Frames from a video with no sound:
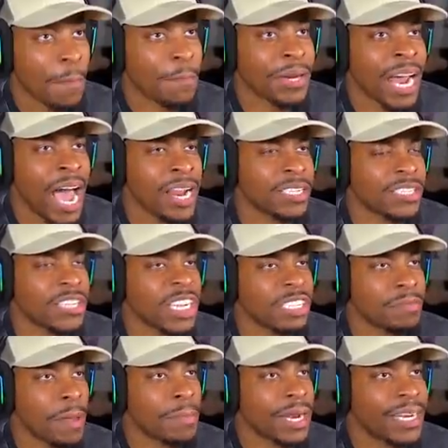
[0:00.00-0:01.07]
But honestly, this might
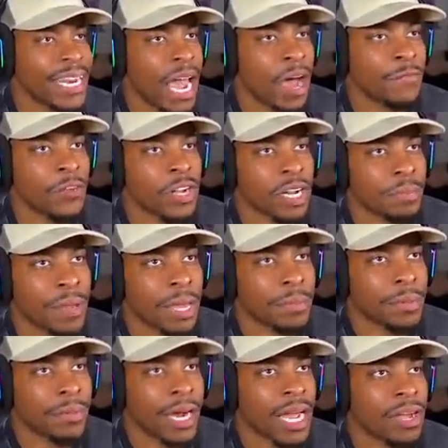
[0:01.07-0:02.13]
be the downfall of Bama,
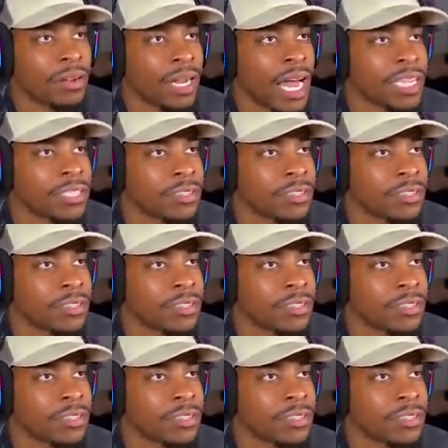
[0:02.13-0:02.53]
bro. I ain't gonna lie to